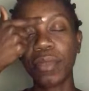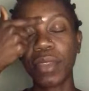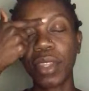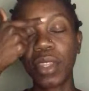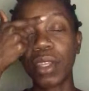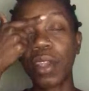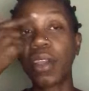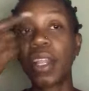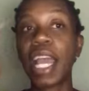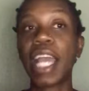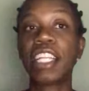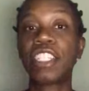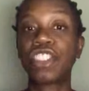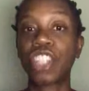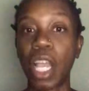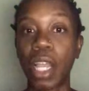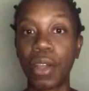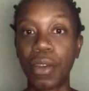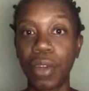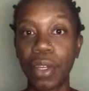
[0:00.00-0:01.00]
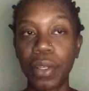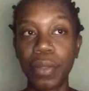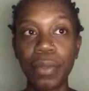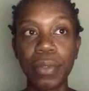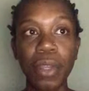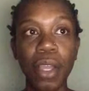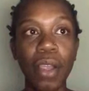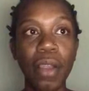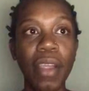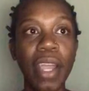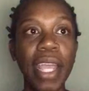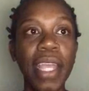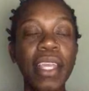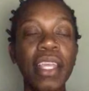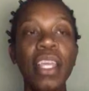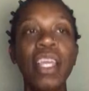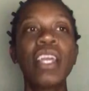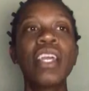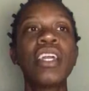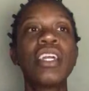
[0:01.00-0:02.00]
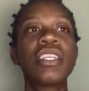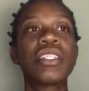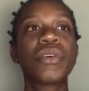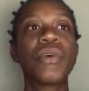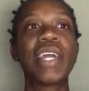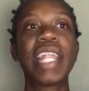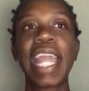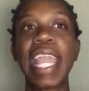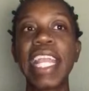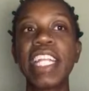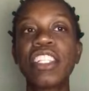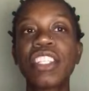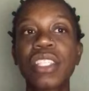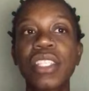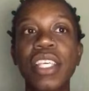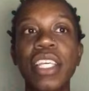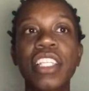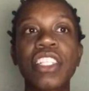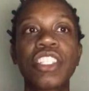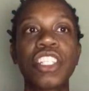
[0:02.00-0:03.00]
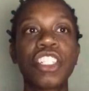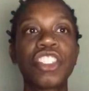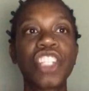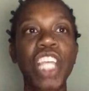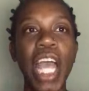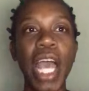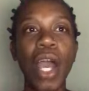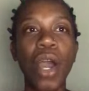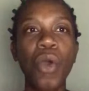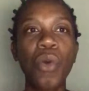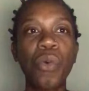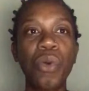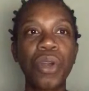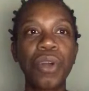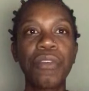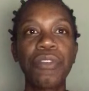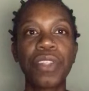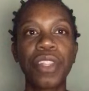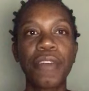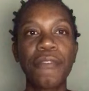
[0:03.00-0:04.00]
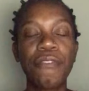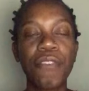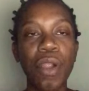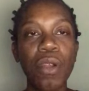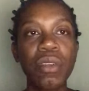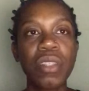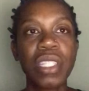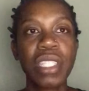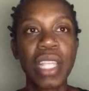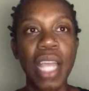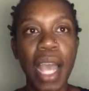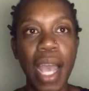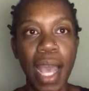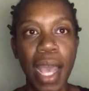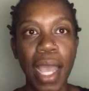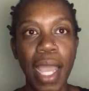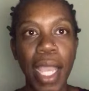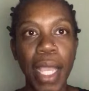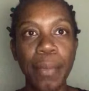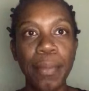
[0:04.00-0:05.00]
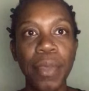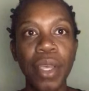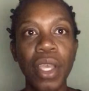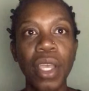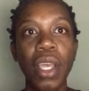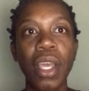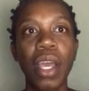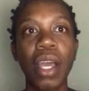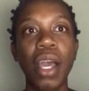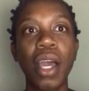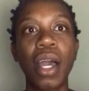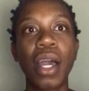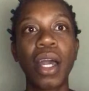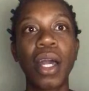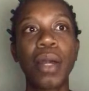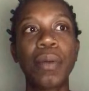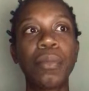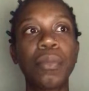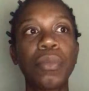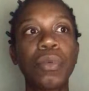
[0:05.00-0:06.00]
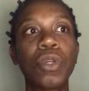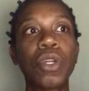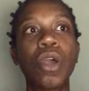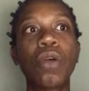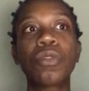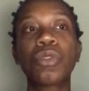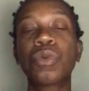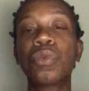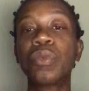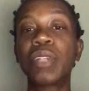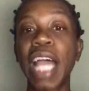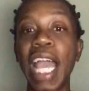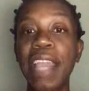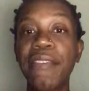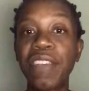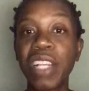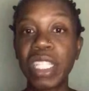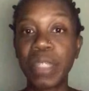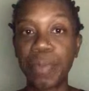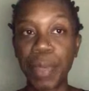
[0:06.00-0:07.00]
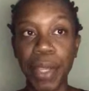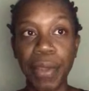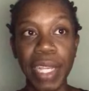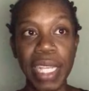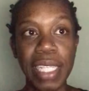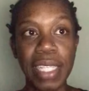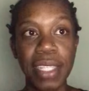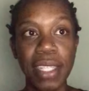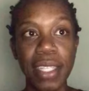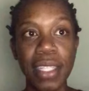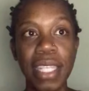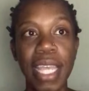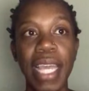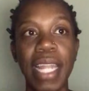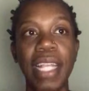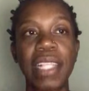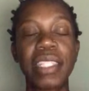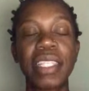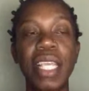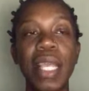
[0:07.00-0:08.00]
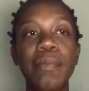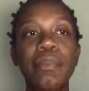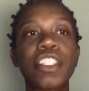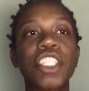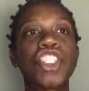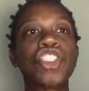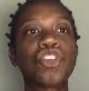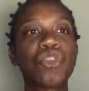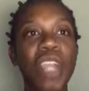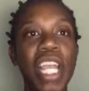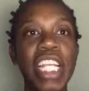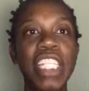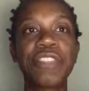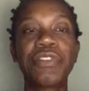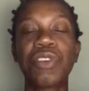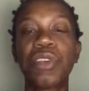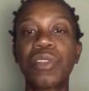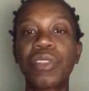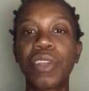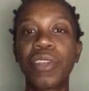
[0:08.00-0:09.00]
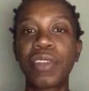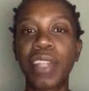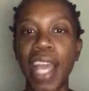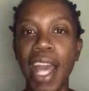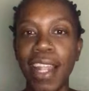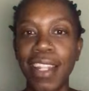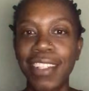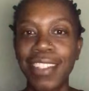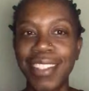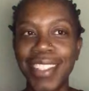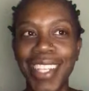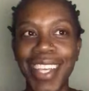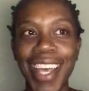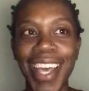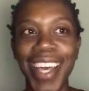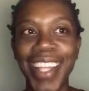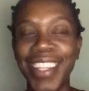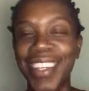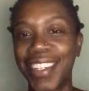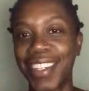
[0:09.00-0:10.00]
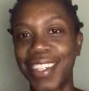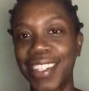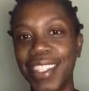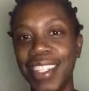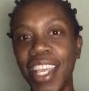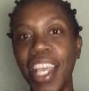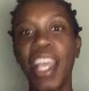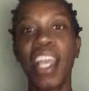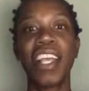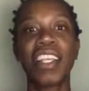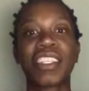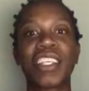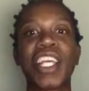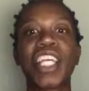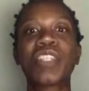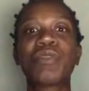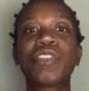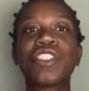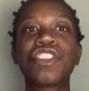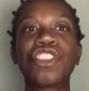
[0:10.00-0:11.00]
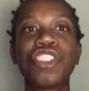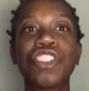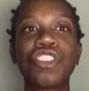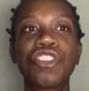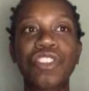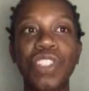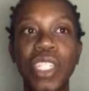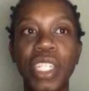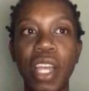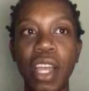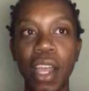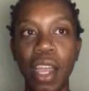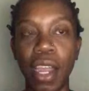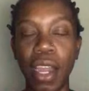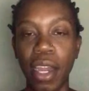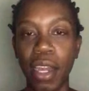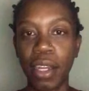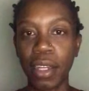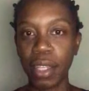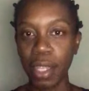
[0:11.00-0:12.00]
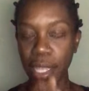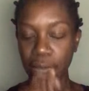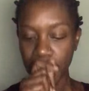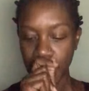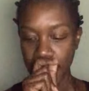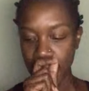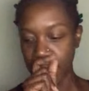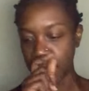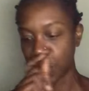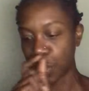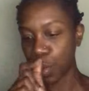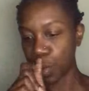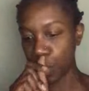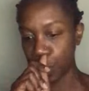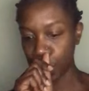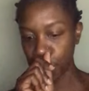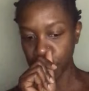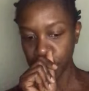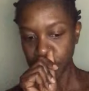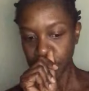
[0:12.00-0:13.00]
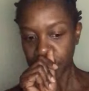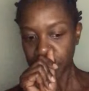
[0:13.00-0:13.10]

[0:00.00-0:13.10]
third eye chakra. All right. So at age 6, the child will, for the first time, go through life experiences and attempt to transfer their knowledge to others. So that's when children are in school